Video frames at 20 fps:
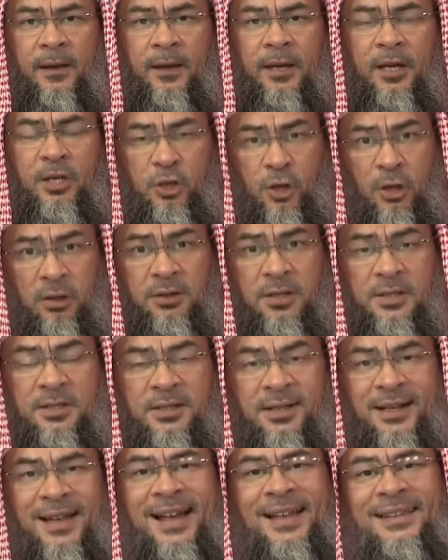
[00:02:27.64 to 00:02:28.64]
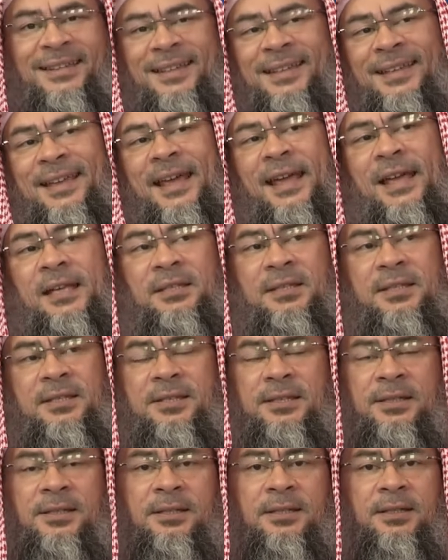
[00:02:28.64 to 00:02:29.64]
he taught us the
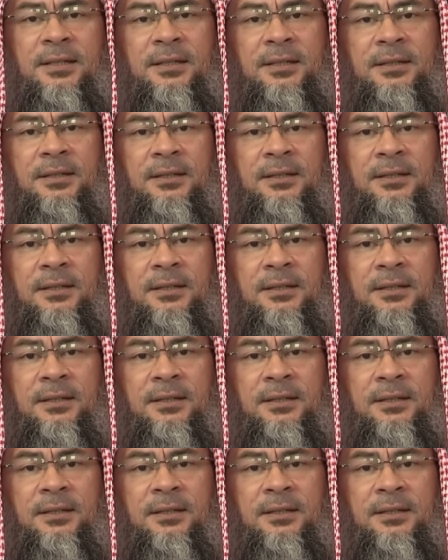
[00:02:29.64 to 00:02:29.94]
etiquettes